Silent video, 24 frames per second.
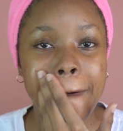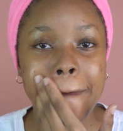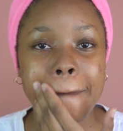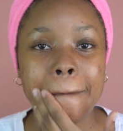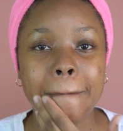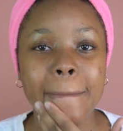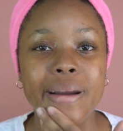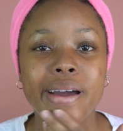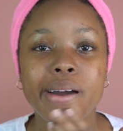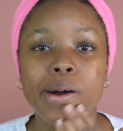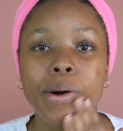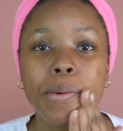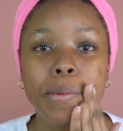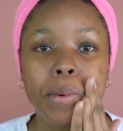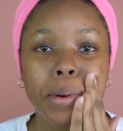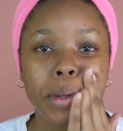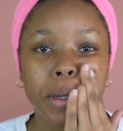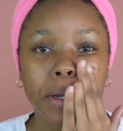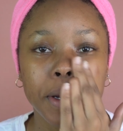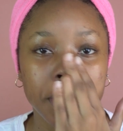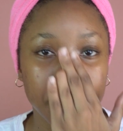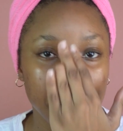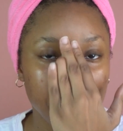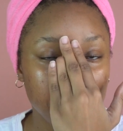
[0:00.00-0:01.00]
my upper
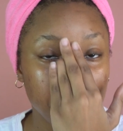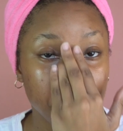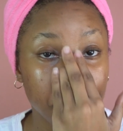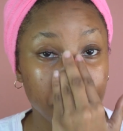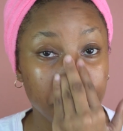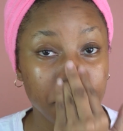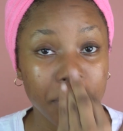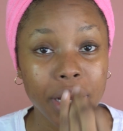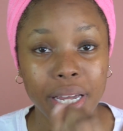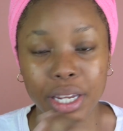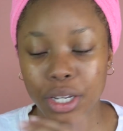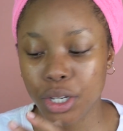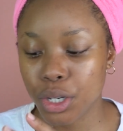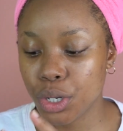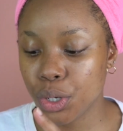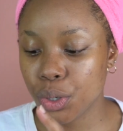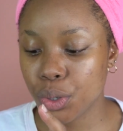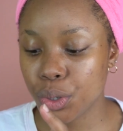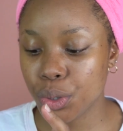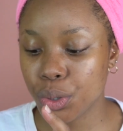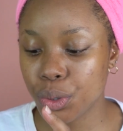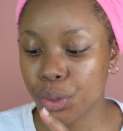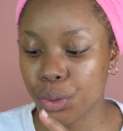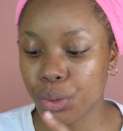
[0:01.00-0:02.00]
lip, my
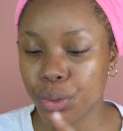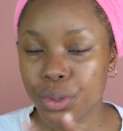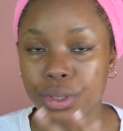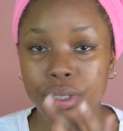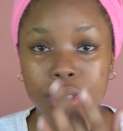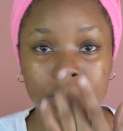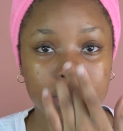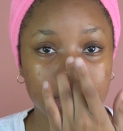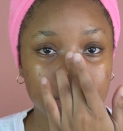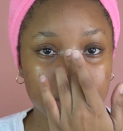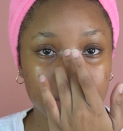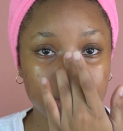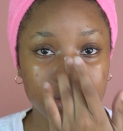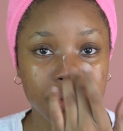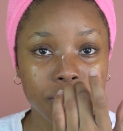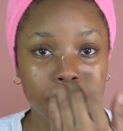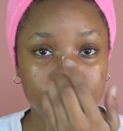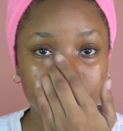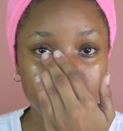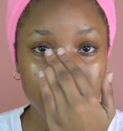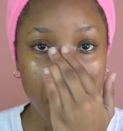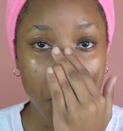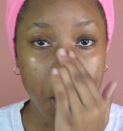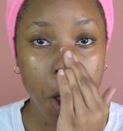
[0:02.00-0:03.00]
nose,
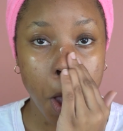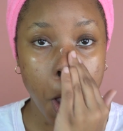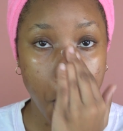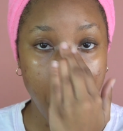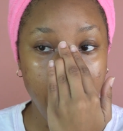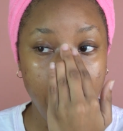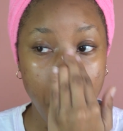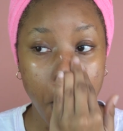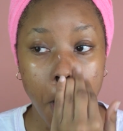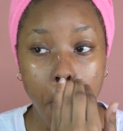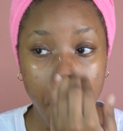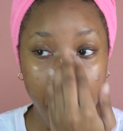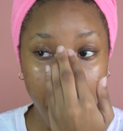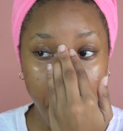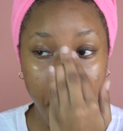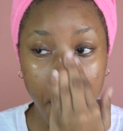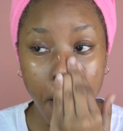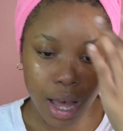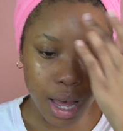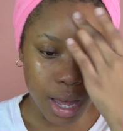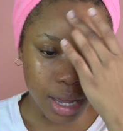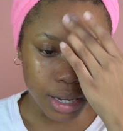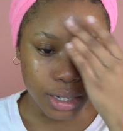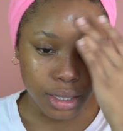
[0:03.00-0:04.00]

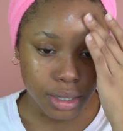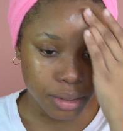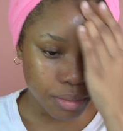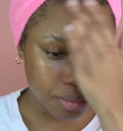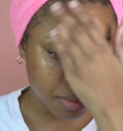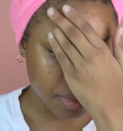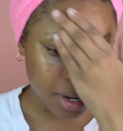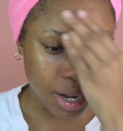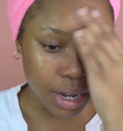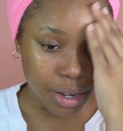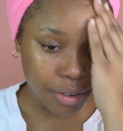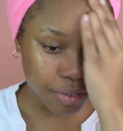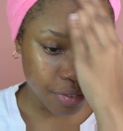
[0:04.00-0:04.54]
and my